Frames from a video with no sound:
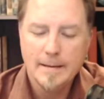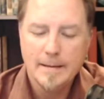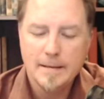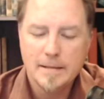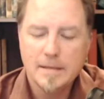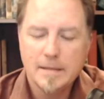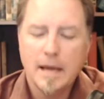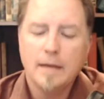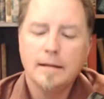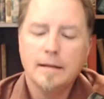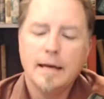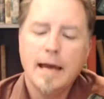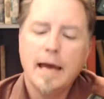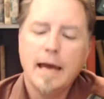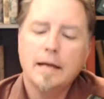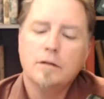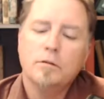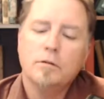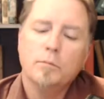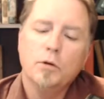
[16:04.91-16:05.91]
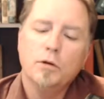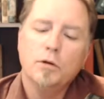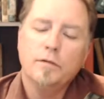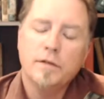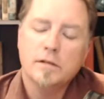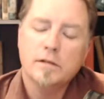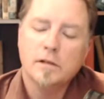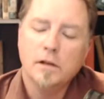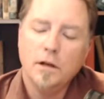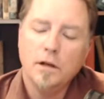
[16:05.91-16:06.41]
Stanley had to remove
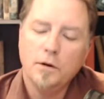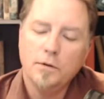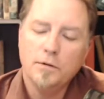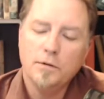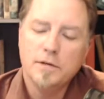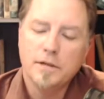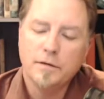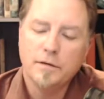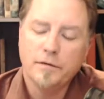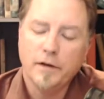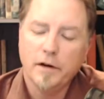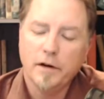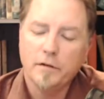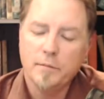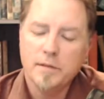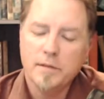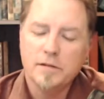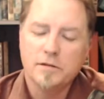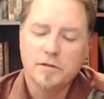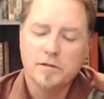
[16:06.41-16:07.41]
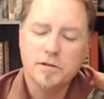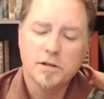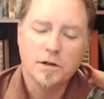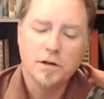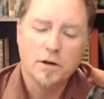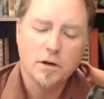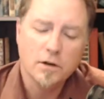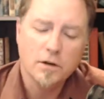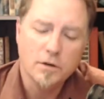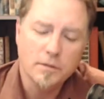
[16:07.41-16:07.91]
his clothes in front of Mr.
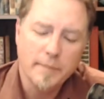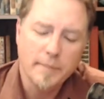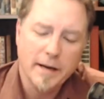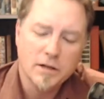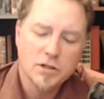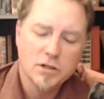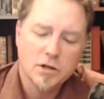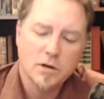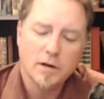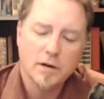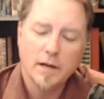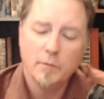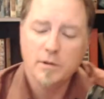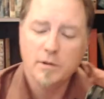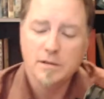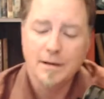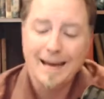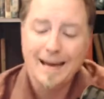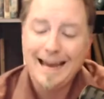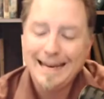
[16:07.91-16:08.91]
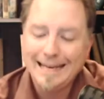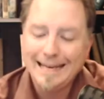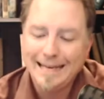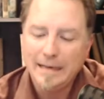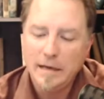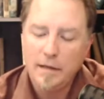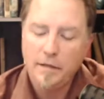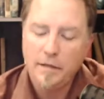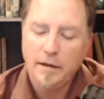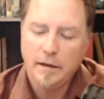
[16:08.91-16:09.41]
Sir, who made sure he wasn't hiding
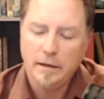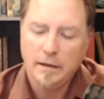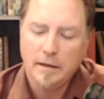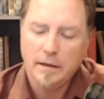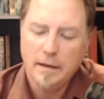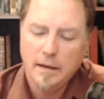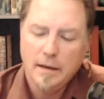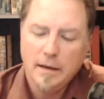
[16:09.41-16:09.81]
anything.